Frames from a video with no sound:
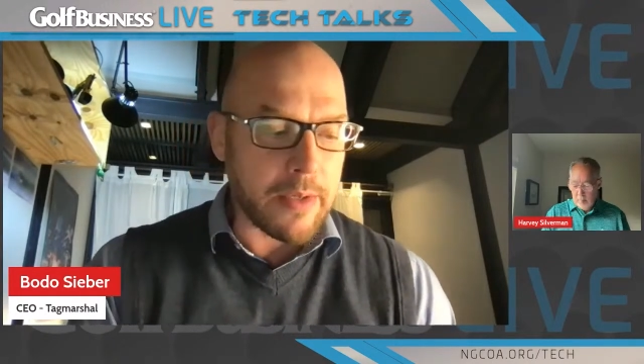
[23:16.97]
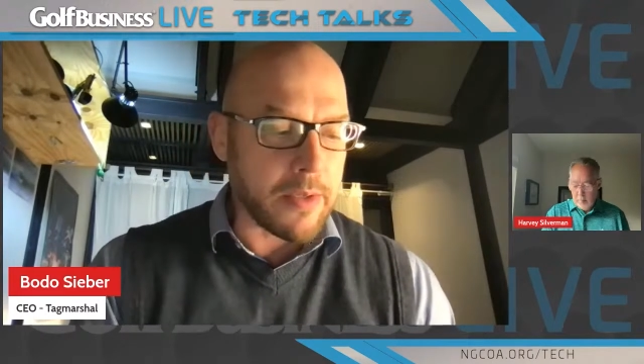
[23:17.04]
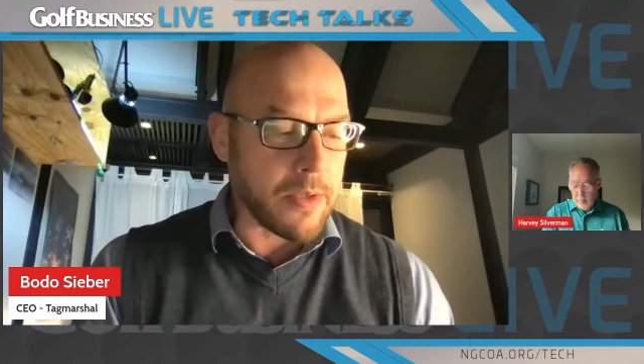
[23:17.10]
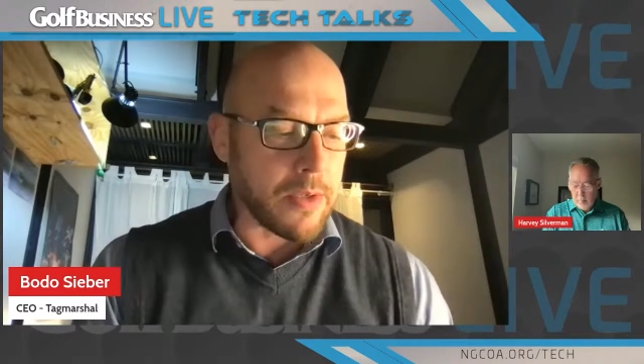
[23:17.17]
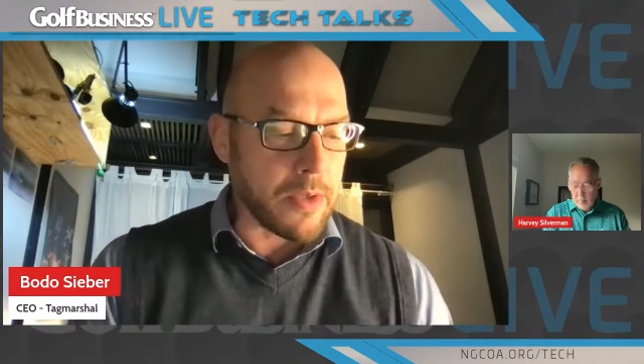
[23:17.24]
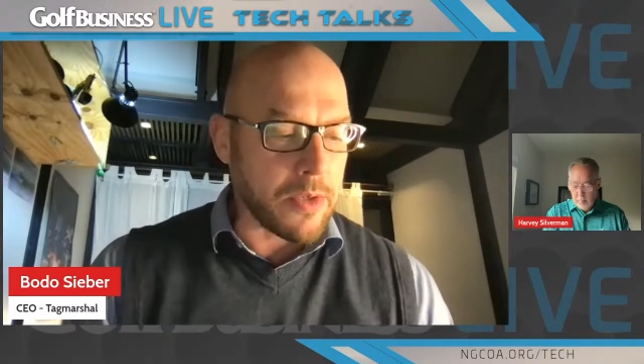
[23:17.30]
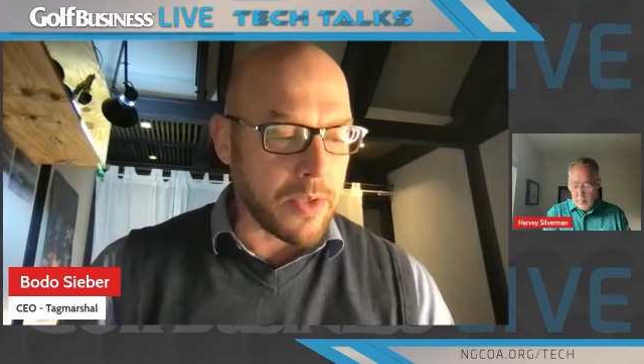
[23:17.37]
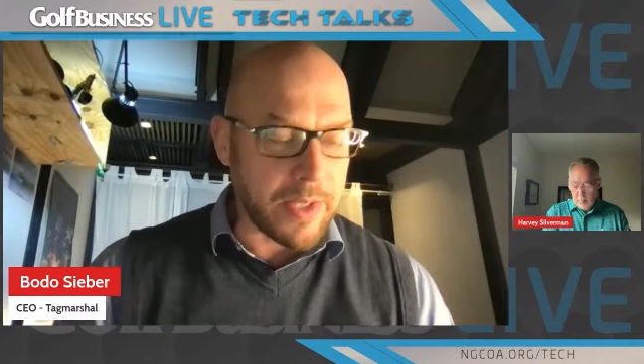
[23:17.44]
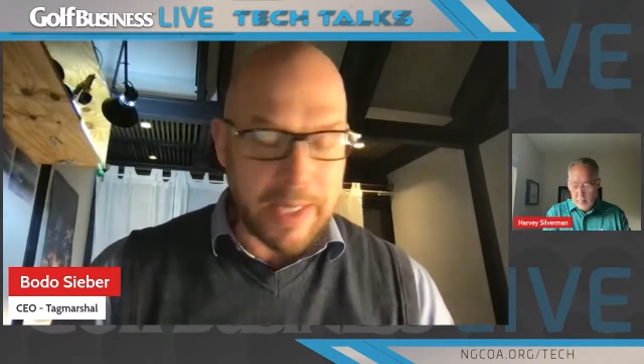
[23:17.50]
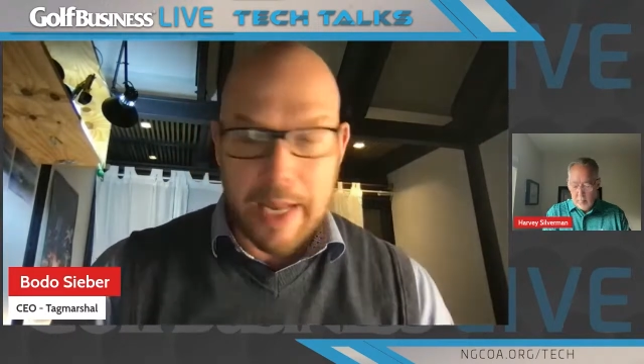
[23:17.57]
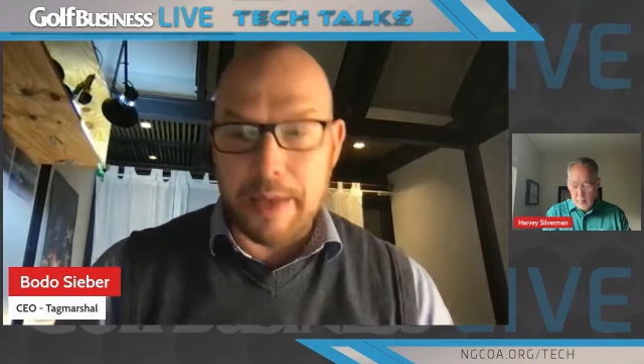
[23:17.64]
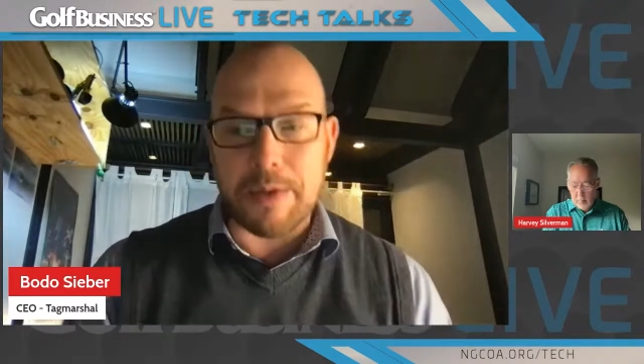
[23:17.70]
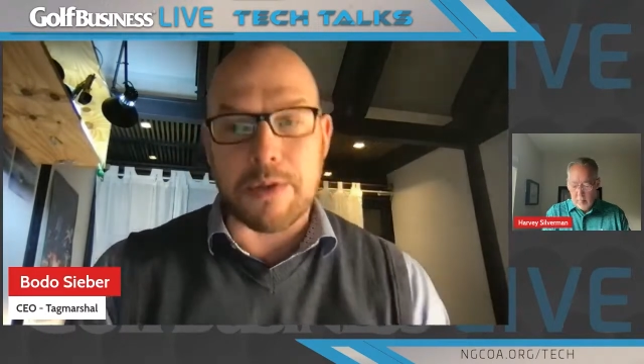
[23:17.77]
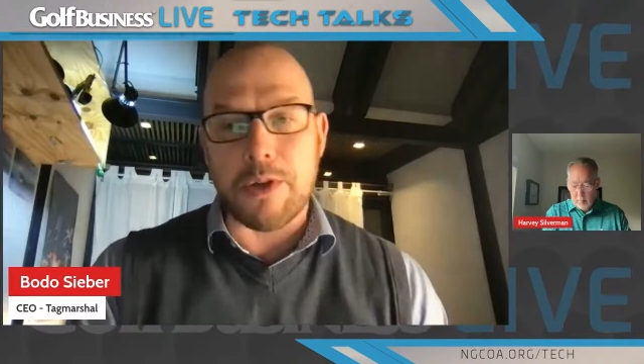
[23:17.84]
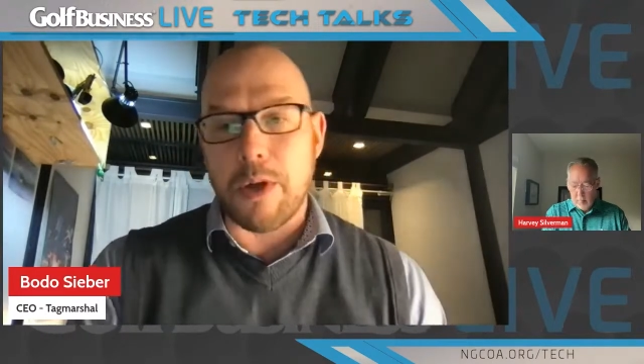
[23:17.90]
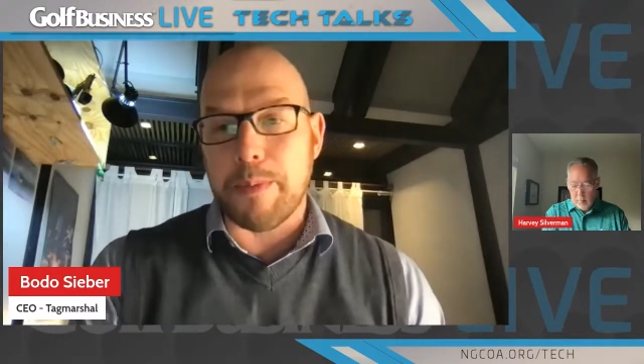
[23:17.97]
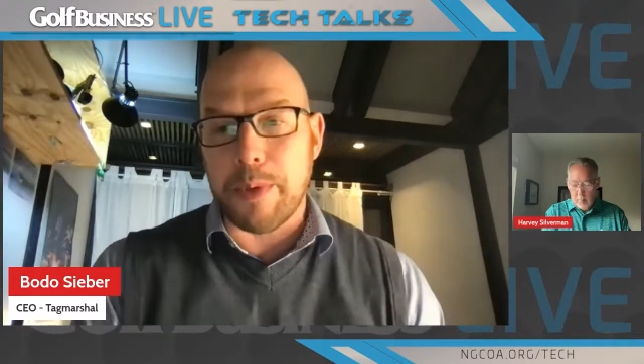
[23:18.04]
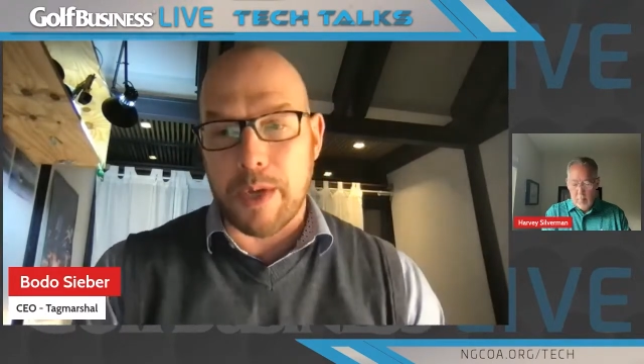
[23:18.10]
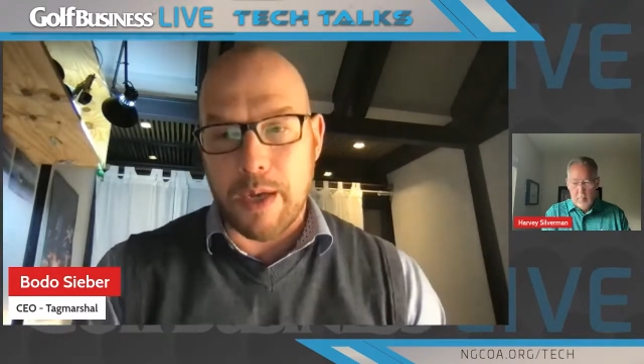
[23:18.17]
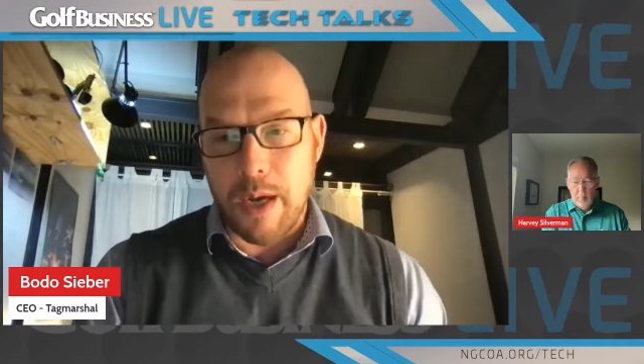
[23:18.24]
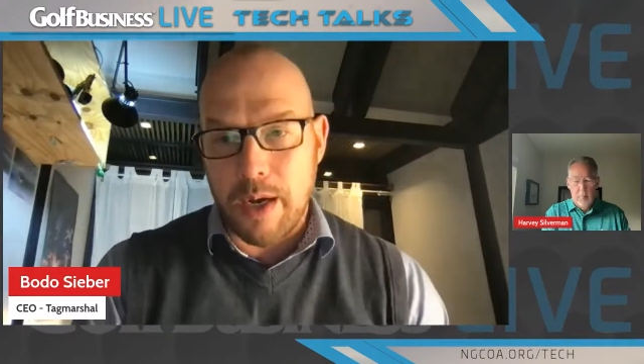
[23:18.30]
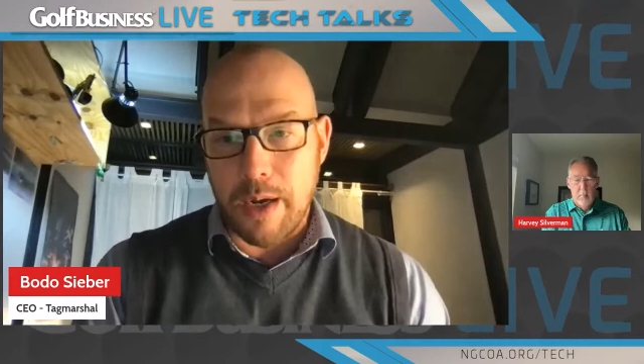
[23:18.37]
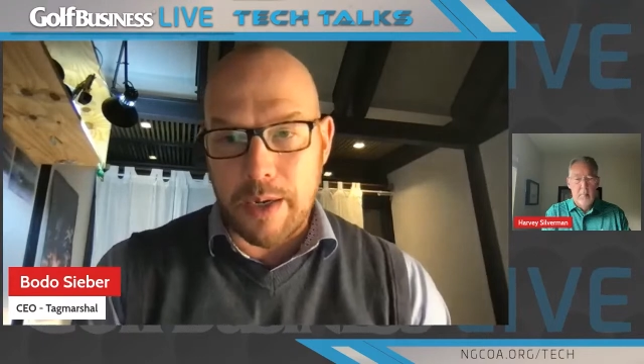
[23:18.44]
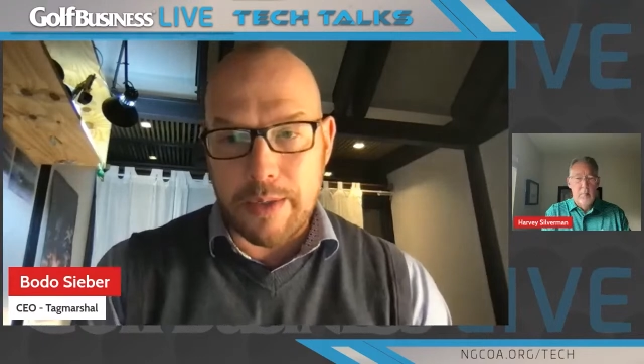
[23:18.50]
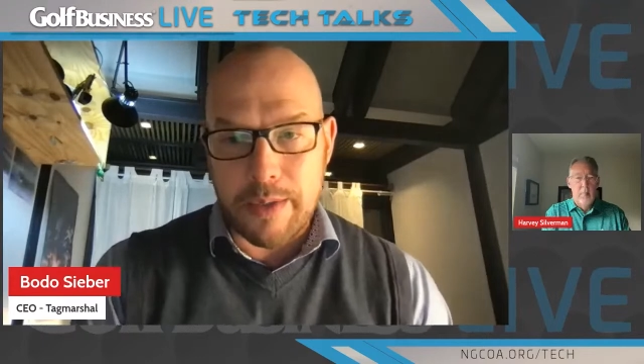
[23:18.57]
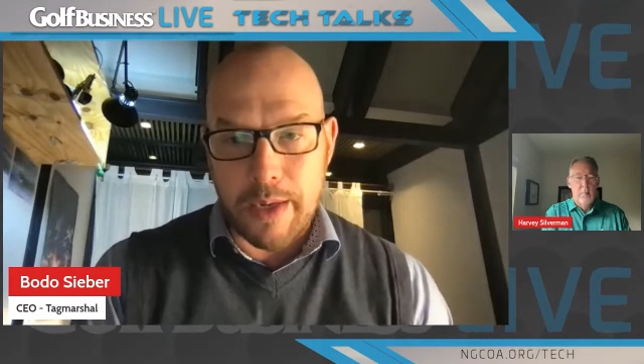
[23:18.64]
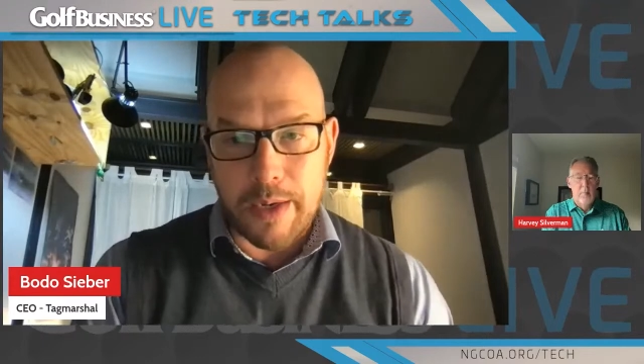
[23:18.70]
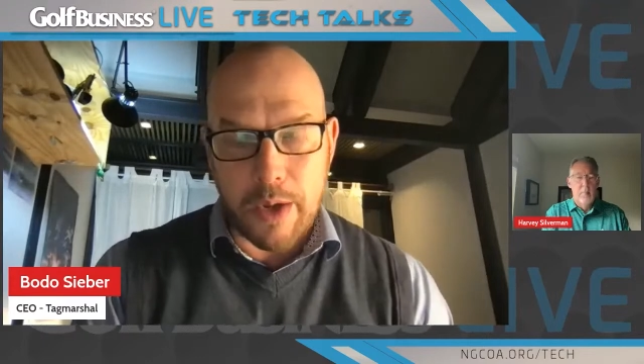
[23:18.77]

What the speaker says: to just dead stop the cart and